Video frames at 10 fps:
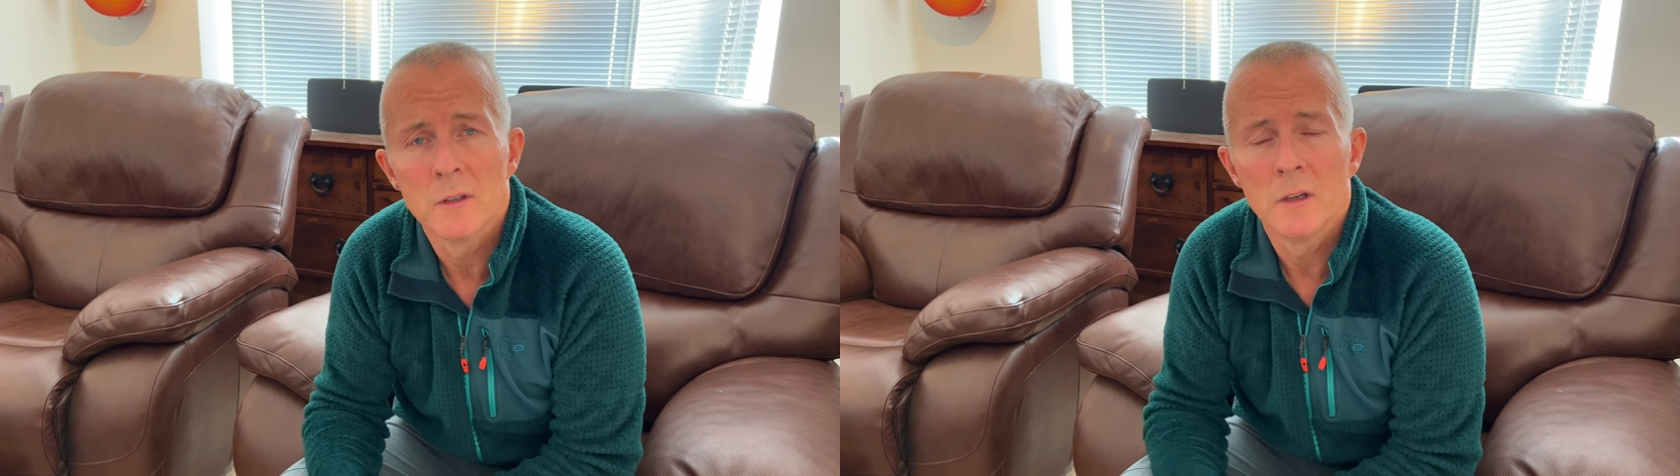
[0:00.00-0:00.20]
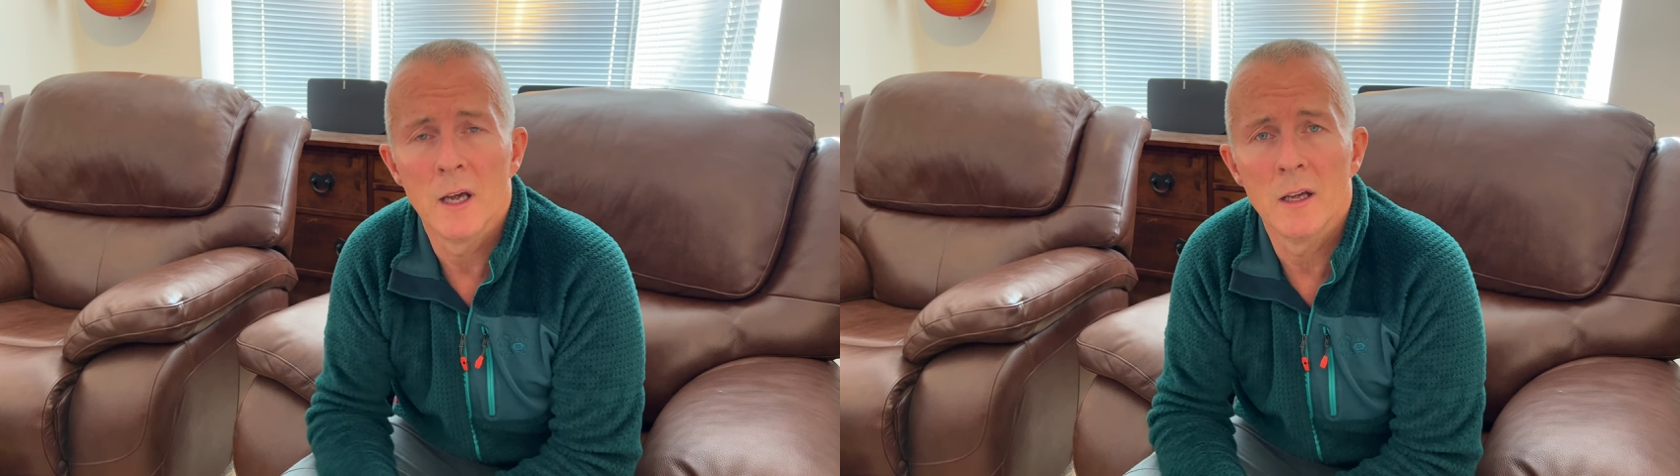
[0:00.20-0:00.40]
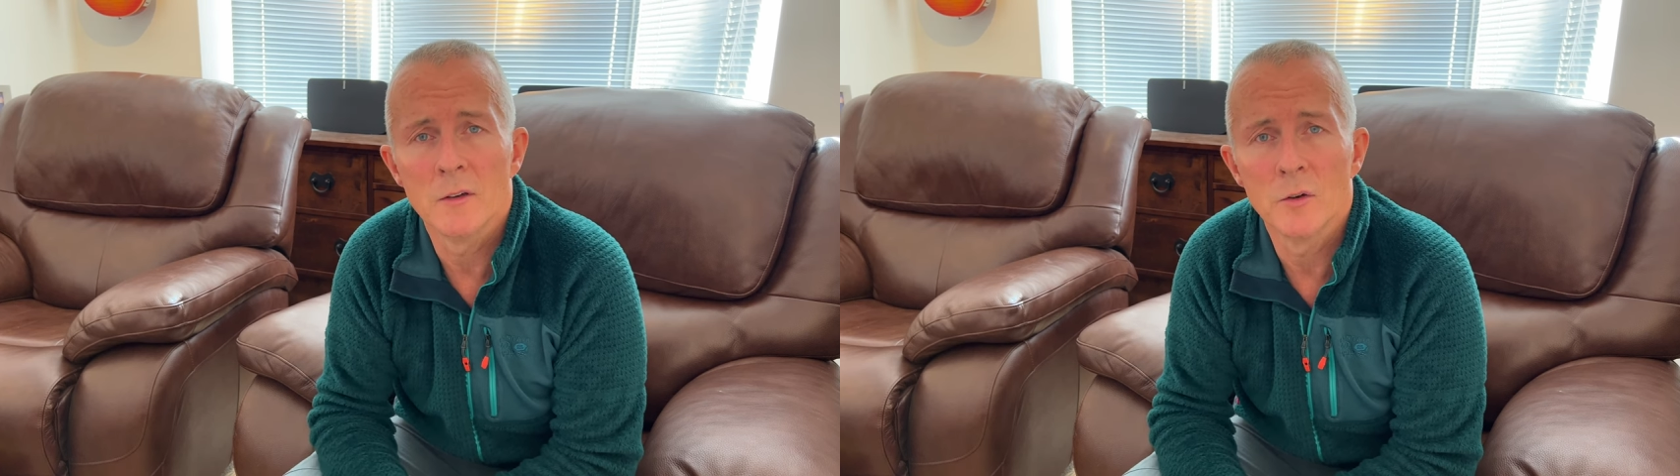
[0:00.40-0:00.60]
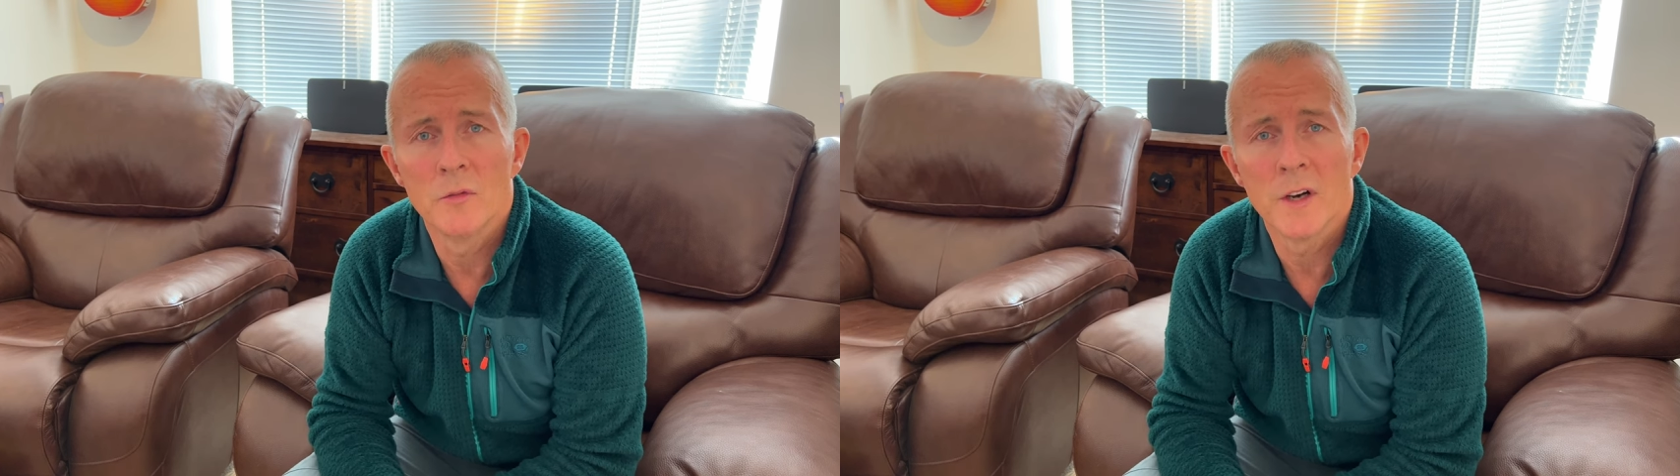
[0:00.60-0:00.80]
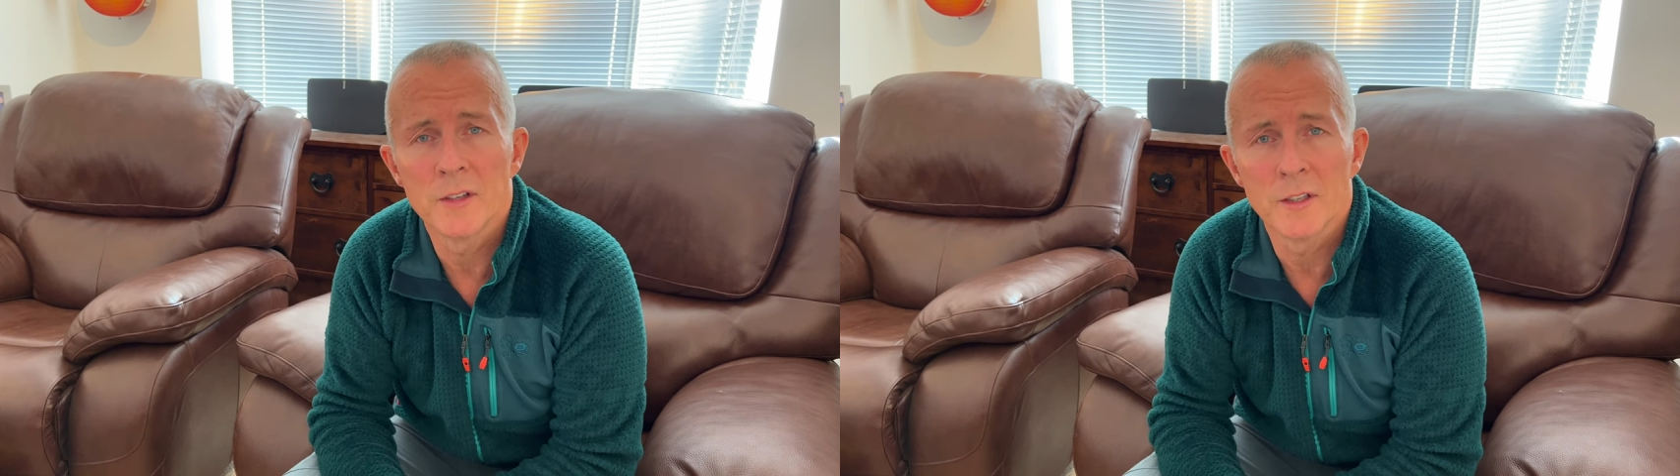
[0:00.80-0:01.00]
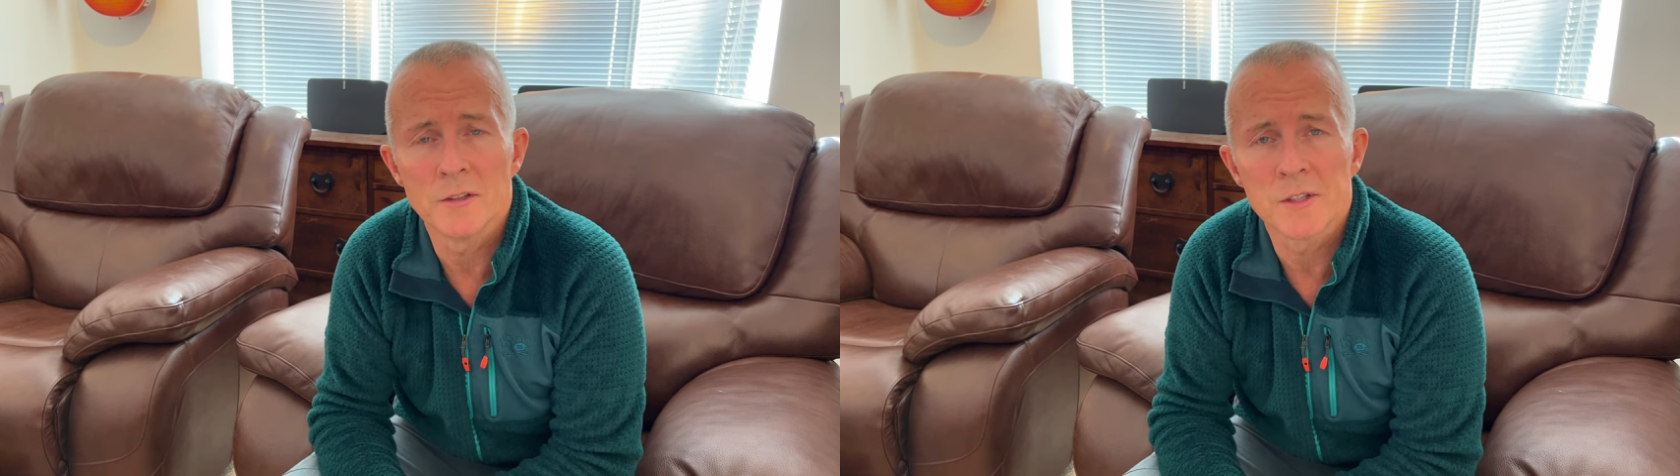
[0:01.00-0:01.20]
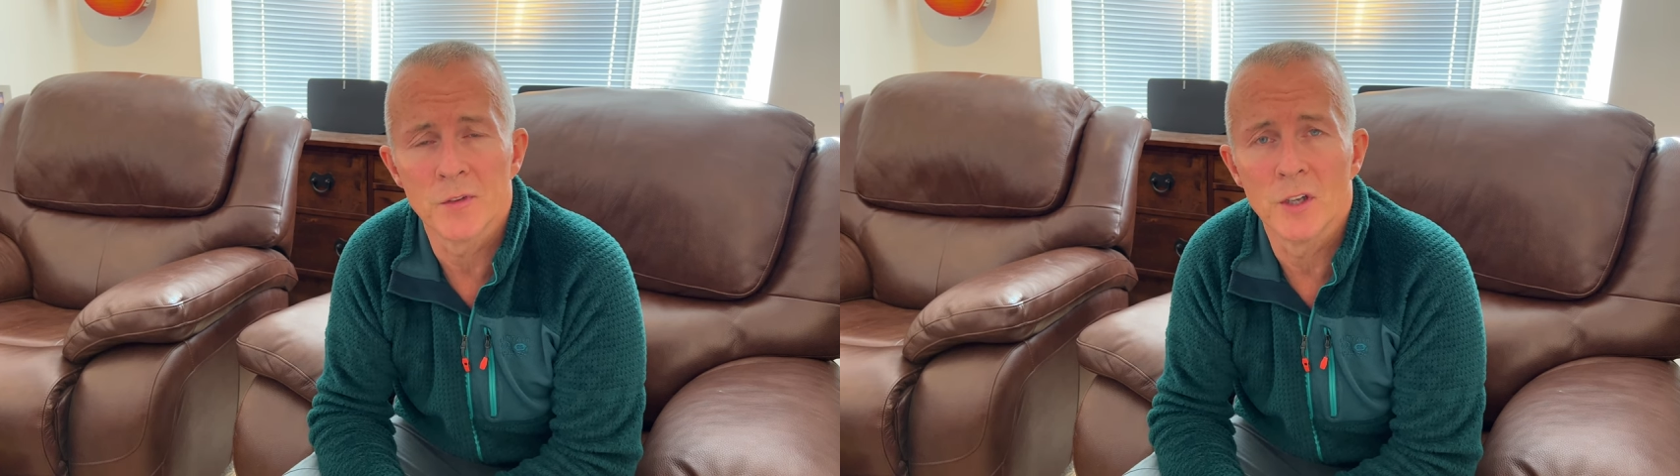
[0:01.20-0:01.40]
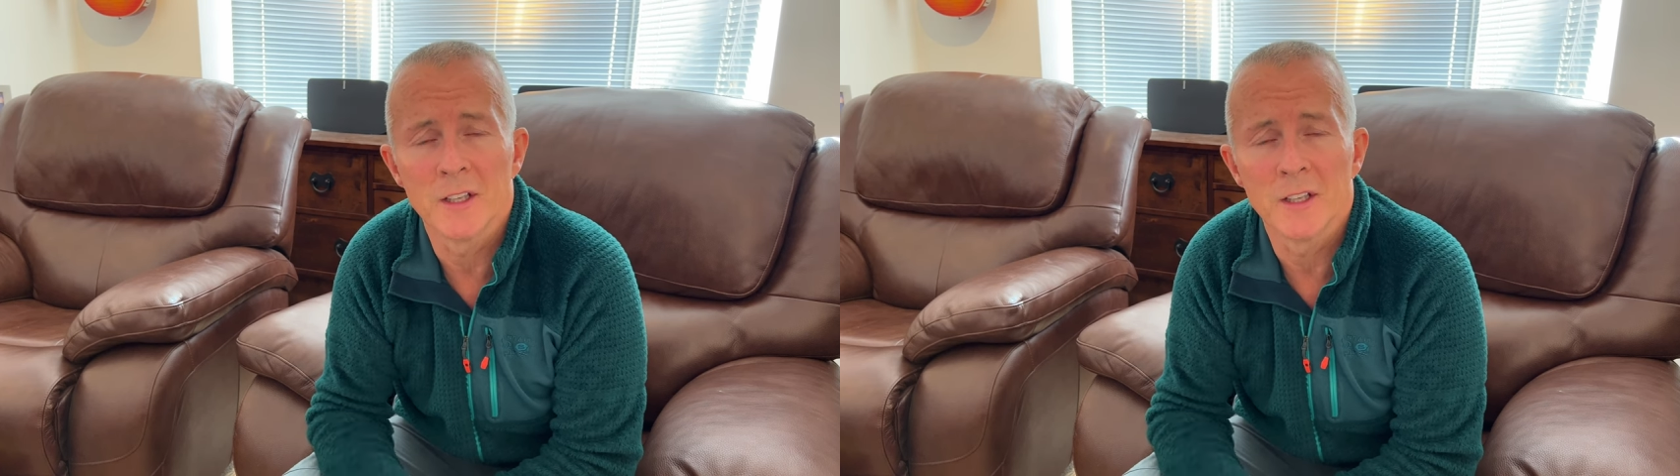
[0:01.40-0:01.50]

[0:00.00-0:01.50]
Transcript: Uh, all very useful,